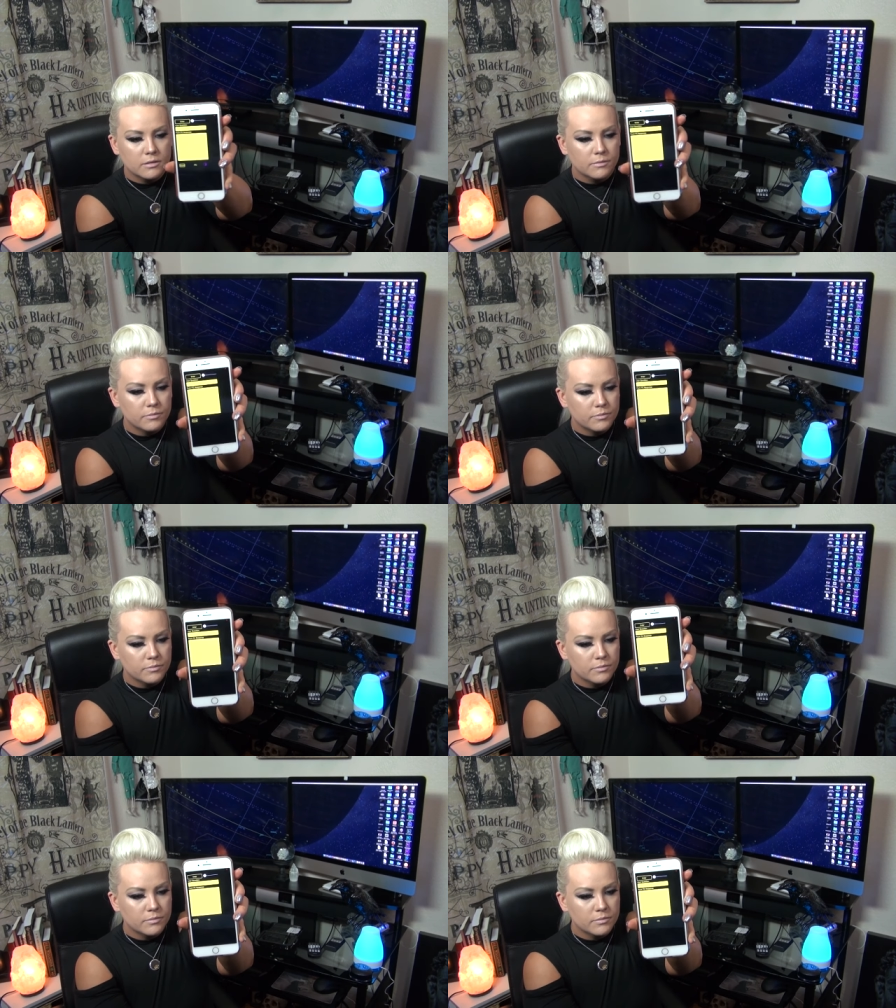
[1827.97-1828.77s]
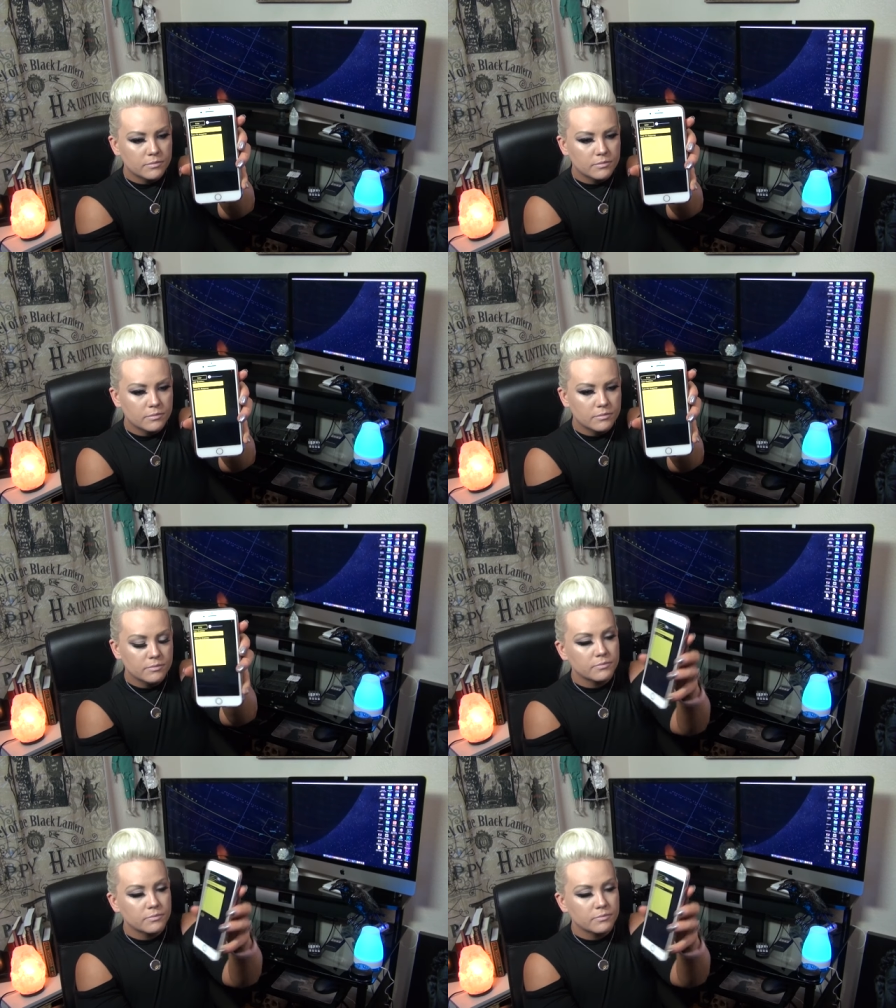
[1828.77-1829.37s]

six.